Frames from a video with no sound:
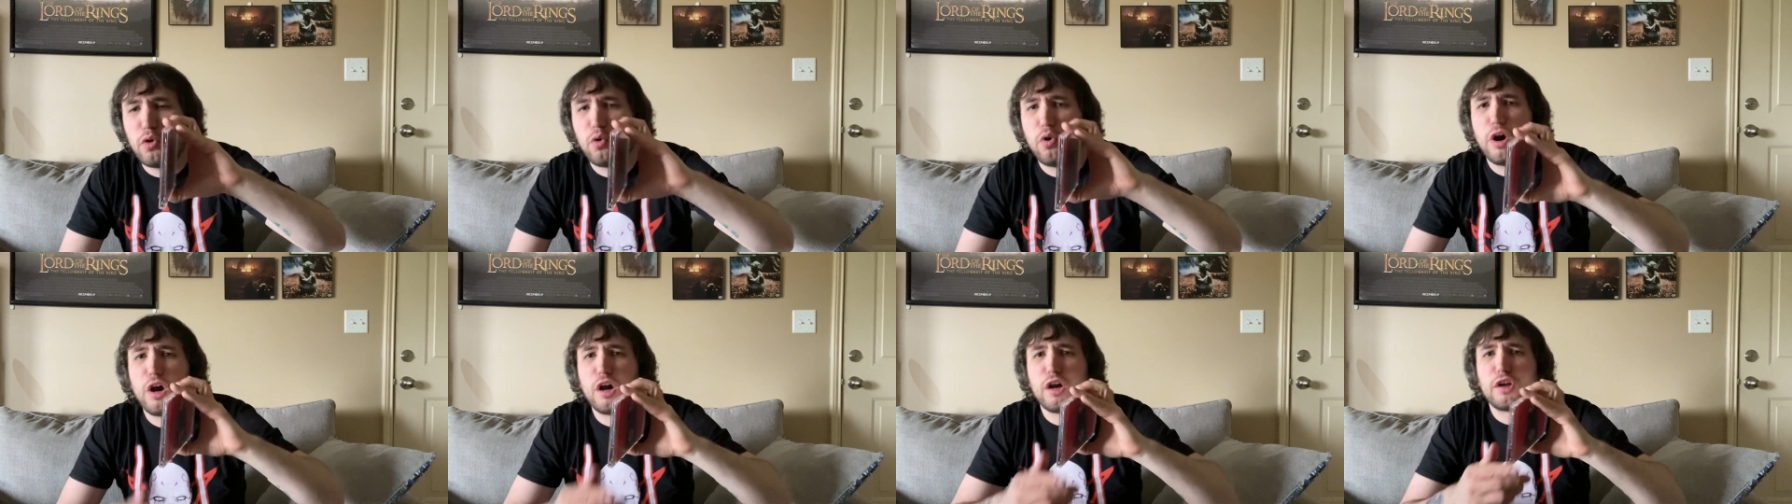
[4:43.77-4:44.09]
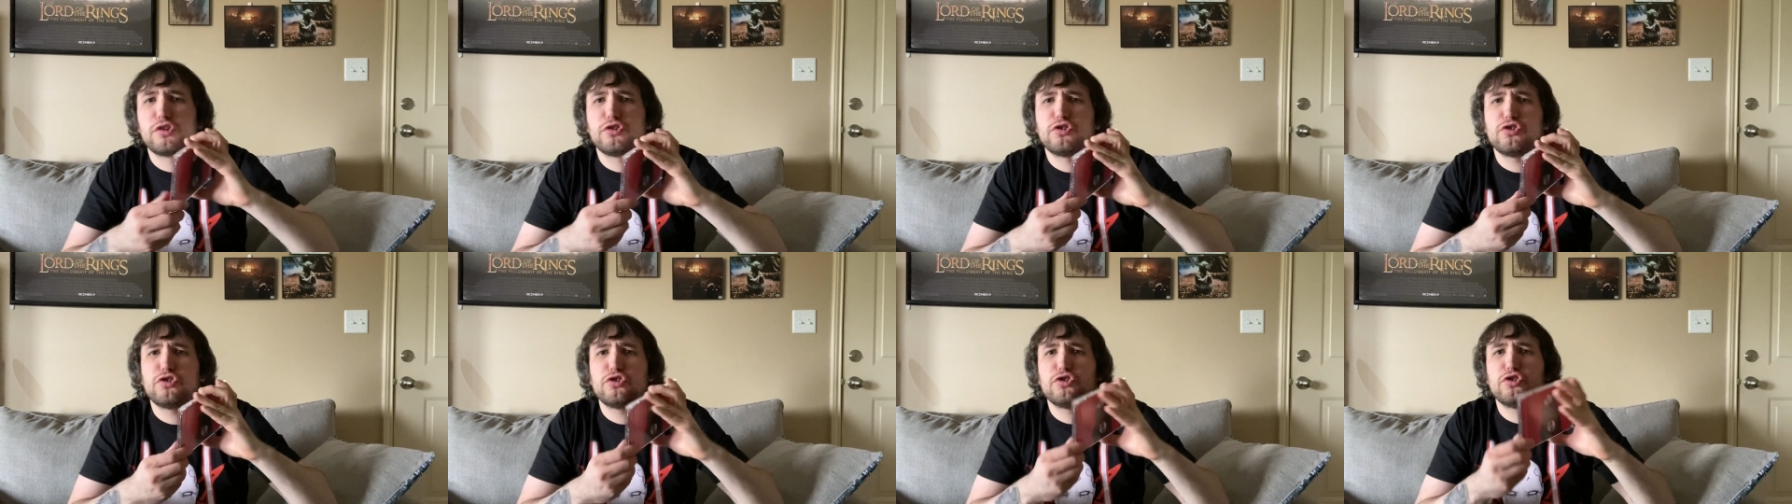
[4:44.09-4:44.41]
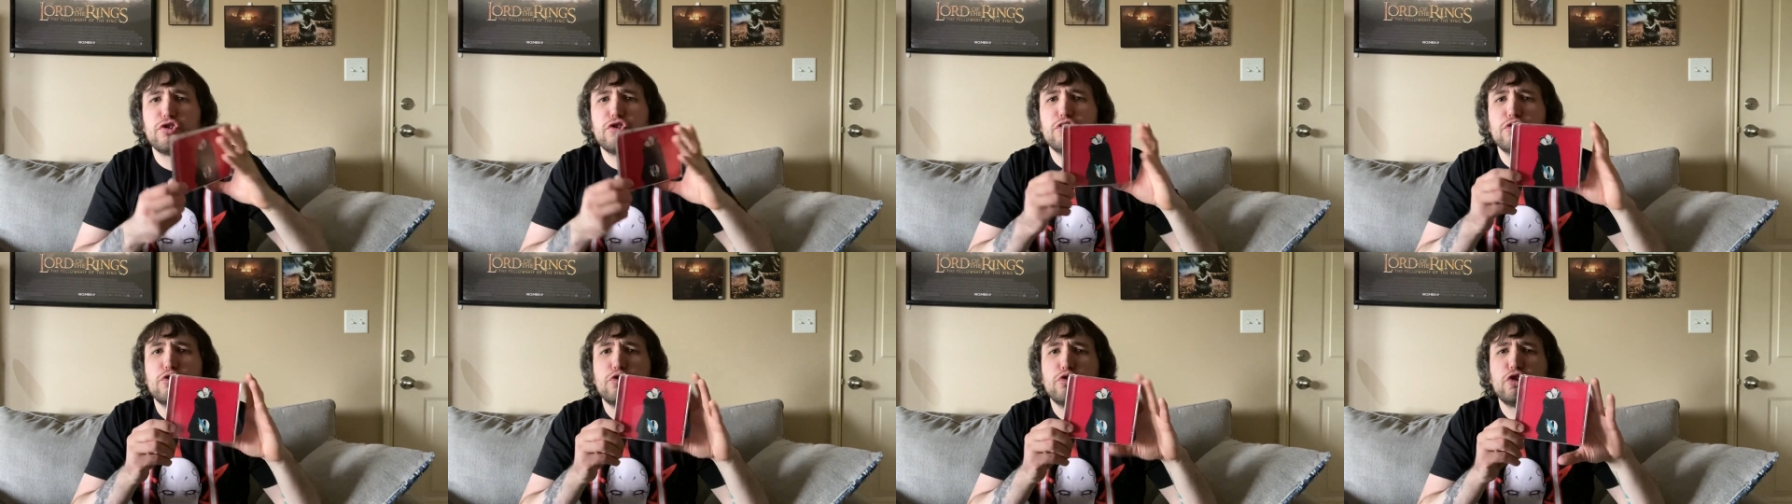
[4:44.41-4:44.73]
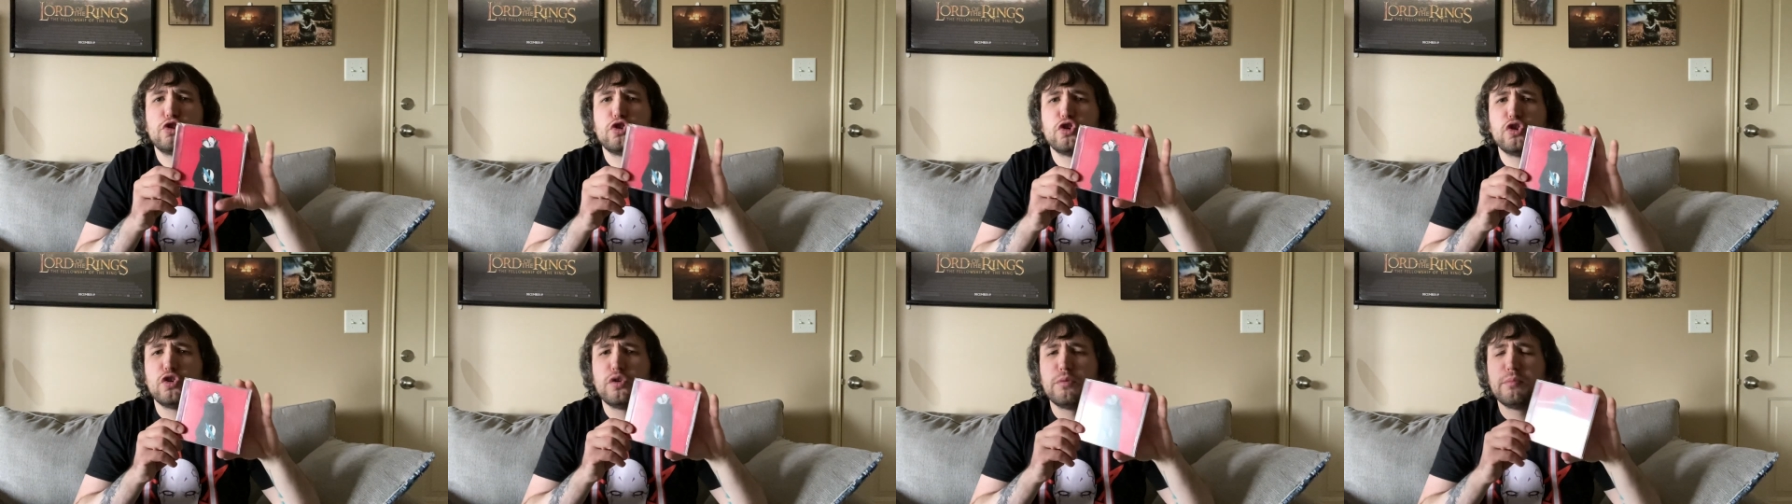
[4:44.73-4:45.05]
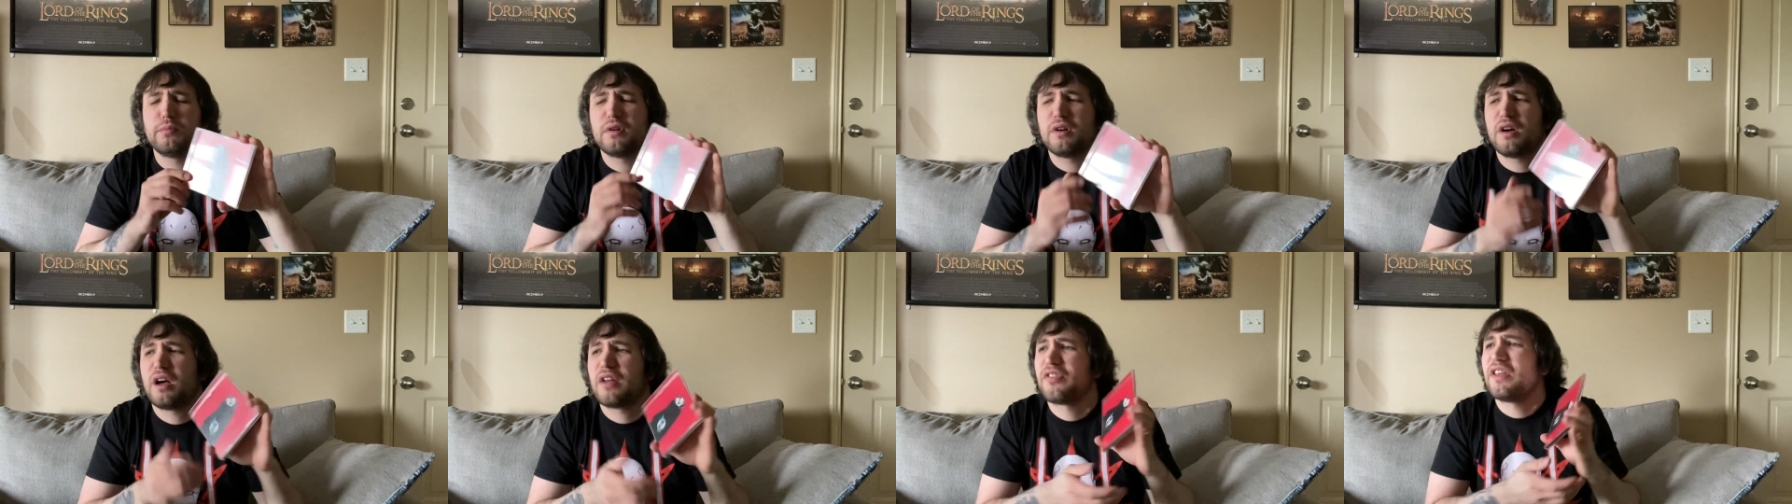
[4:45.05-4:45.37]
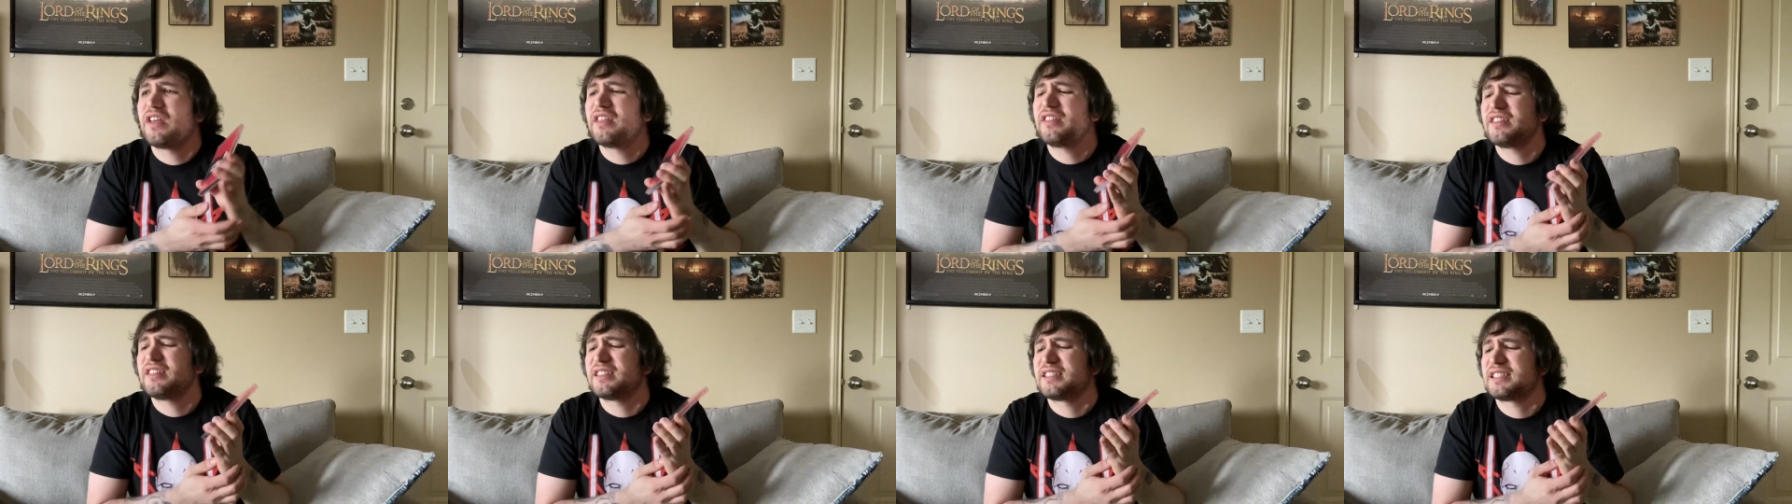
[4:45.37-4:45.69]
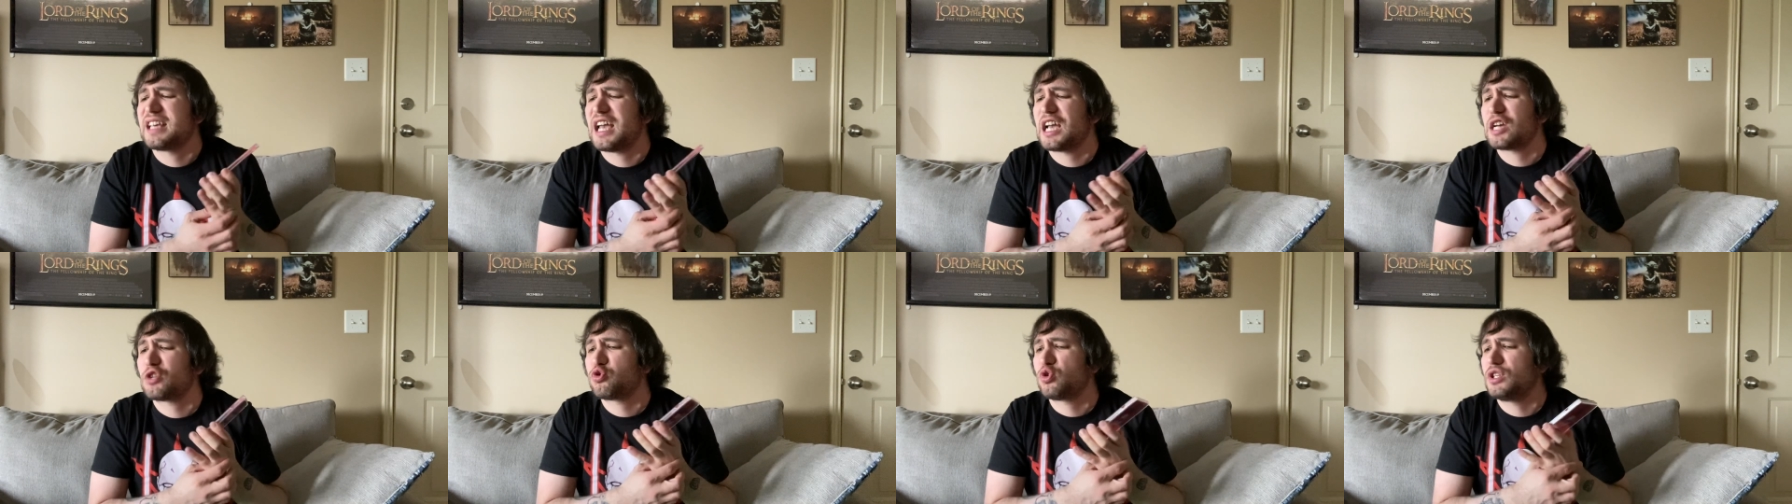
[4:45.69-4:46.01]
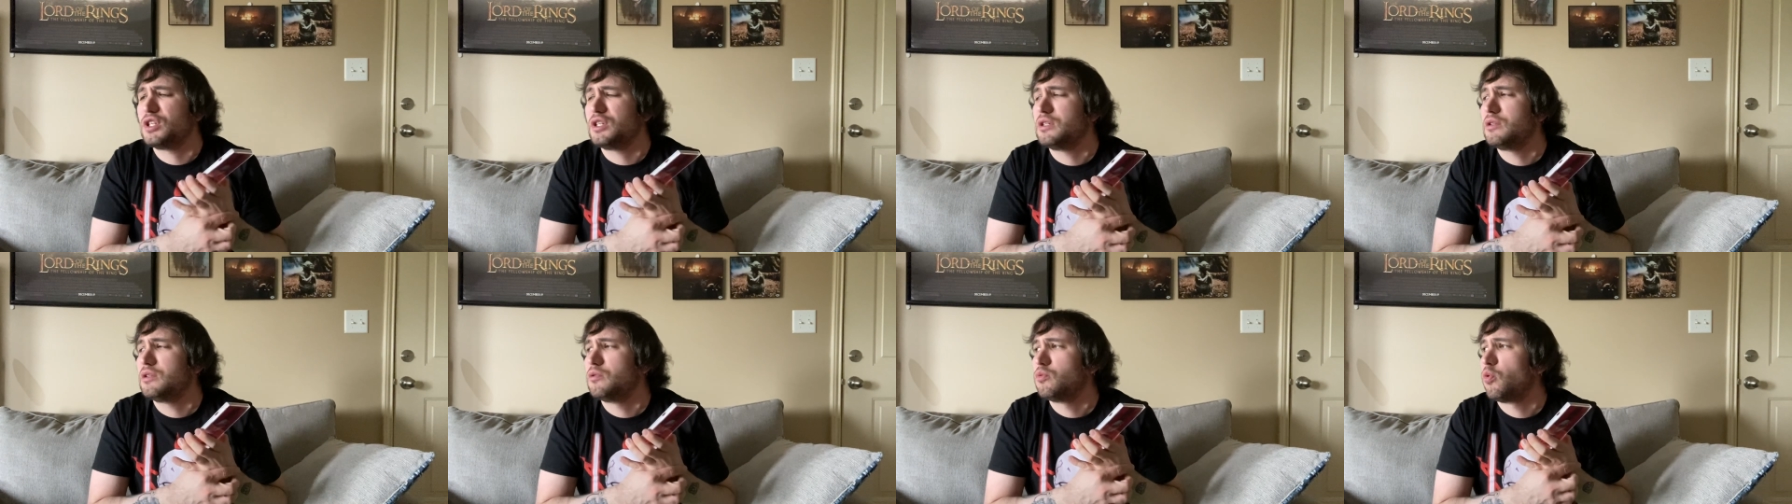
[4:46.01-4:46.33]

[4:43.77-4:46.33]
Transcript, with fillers: on YouTube, I think this actually